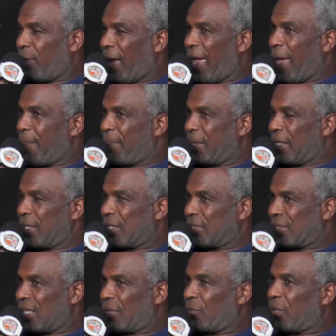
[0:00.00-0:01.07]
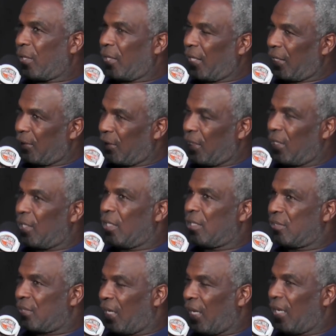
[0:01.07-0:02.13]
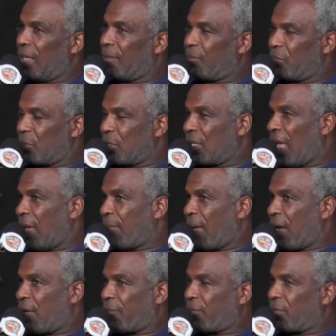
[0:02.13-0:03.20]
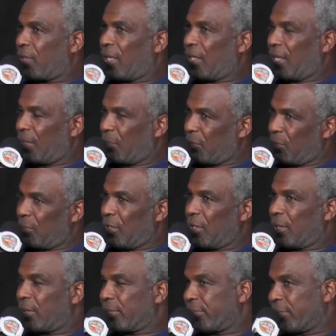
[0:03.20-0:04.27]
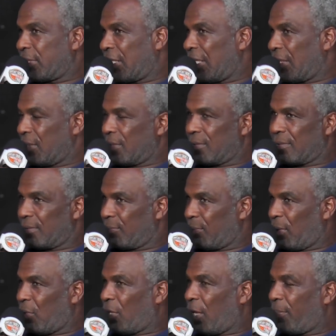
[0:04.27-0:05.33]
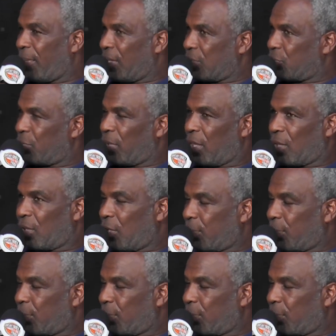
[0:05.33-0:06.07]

happy and say, well, they at least they gave effort. They didn't, you know, get blown out by 20, 30